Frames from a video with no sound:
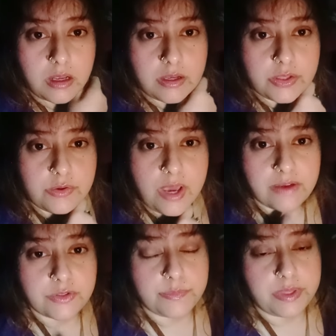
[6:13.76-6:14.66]
You
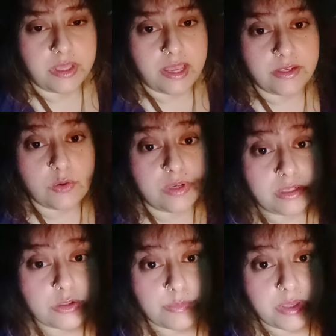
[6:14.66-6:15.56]
have to be, and you
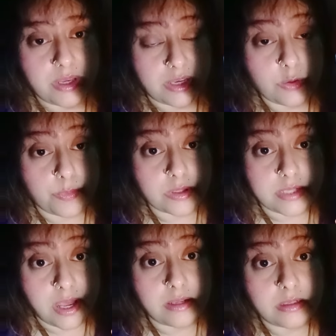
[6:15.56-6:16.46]
need to be, and you
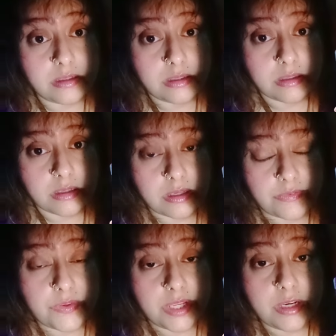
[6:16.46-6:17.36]
pretend if
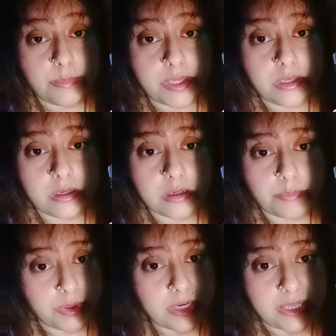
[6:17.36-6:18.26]
you need to be
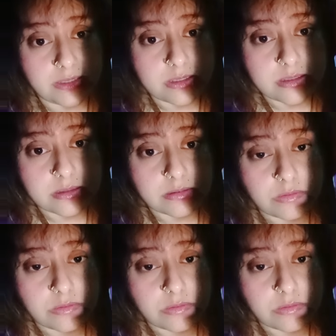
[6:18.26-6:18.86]
like this.